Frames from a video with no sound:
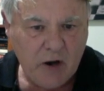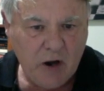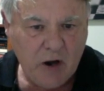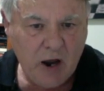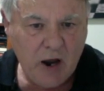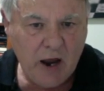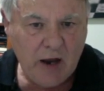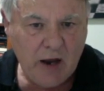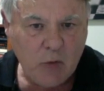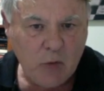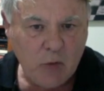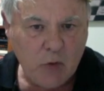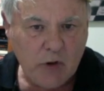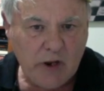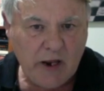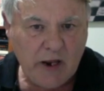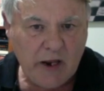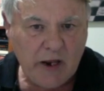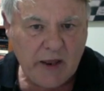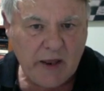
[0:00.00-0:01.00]
and rook
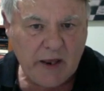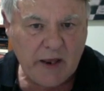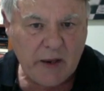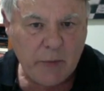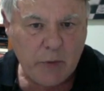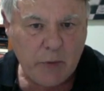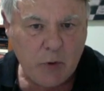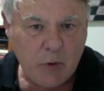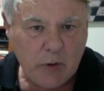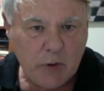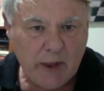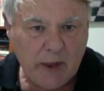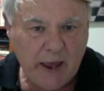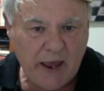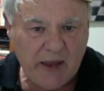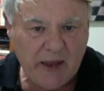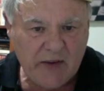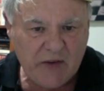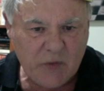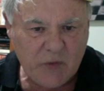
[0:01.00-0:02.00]
here, they could be all
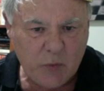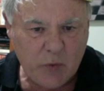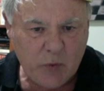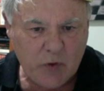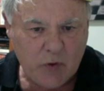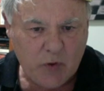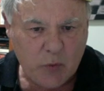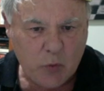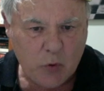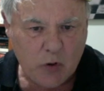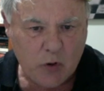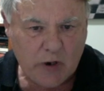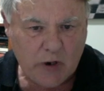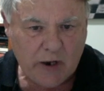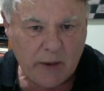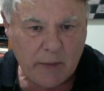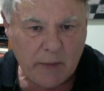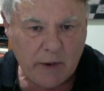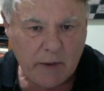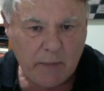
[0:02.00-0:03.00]
answered with the rook
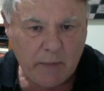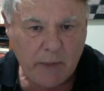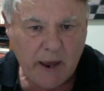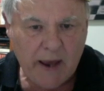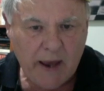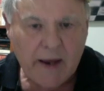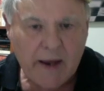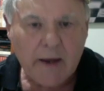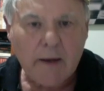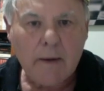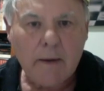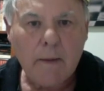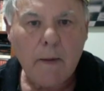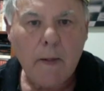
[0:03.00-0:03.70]
coming back,